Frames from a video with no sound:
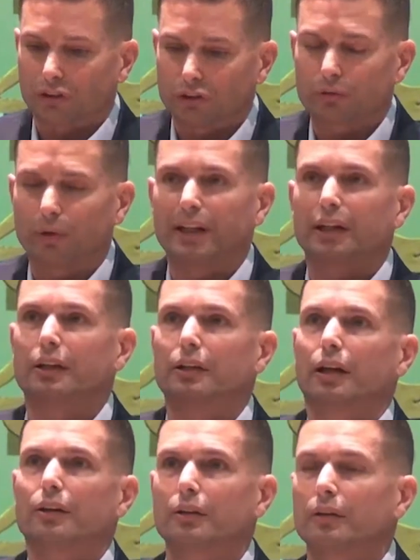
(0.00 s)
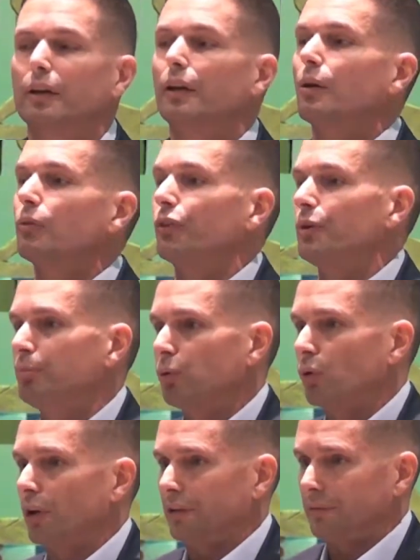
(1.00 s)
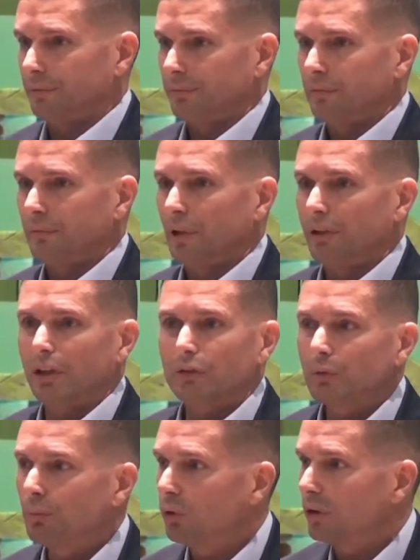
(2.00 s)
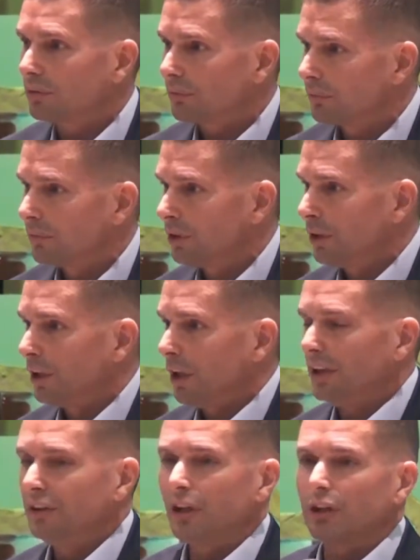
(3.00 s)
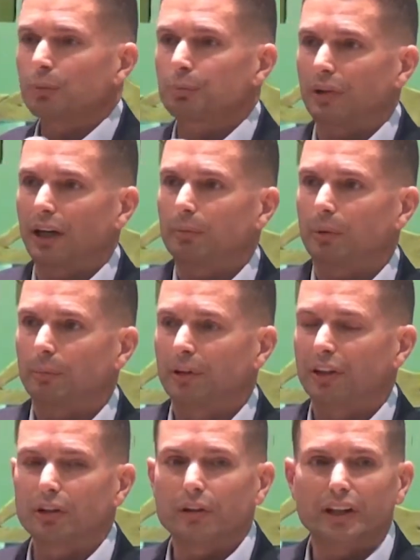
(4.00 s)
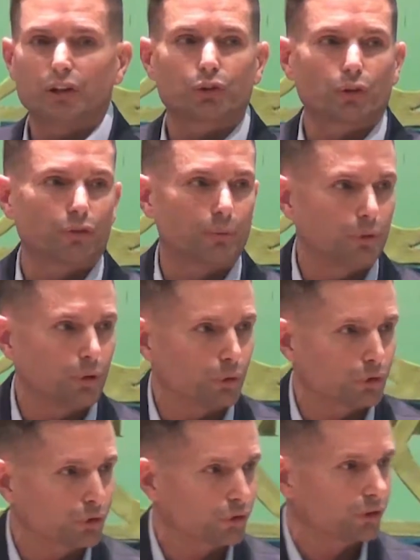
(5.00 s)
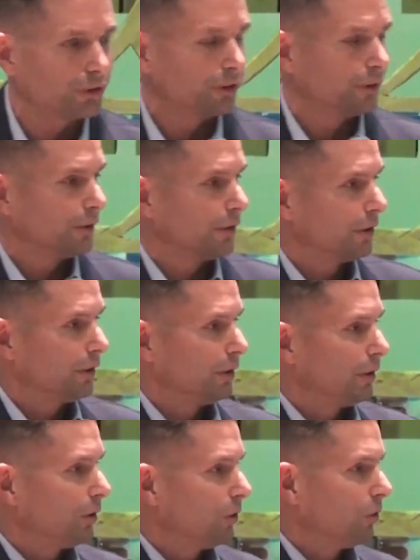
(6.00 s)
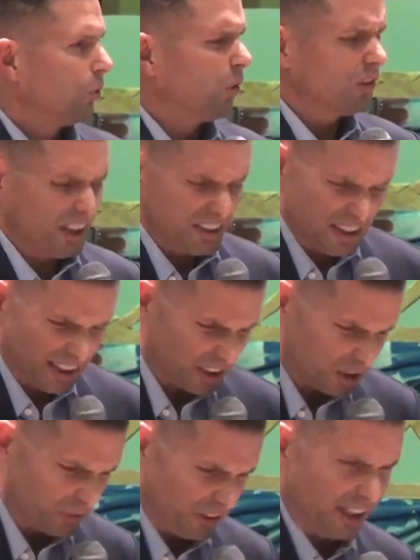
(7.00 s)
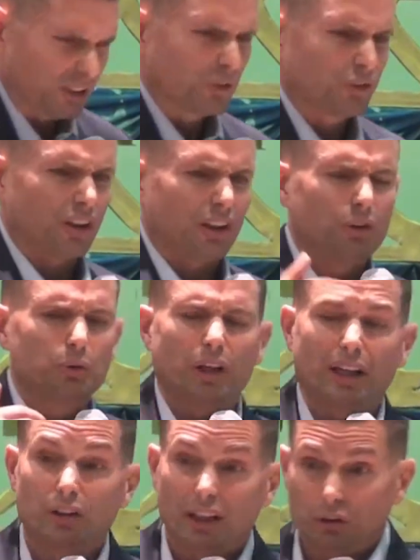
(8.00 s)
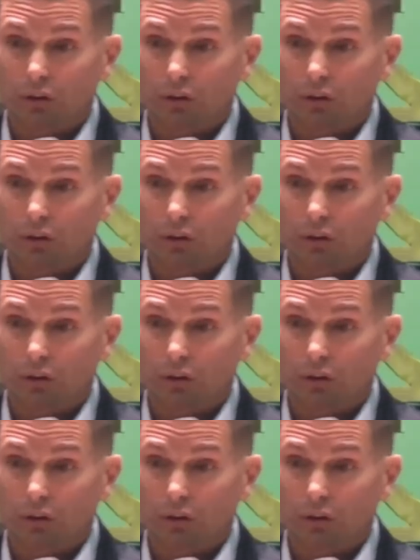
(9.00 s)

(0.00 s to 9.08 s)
into writing another report, another problem, another issue of abuse. All that negative energy, and then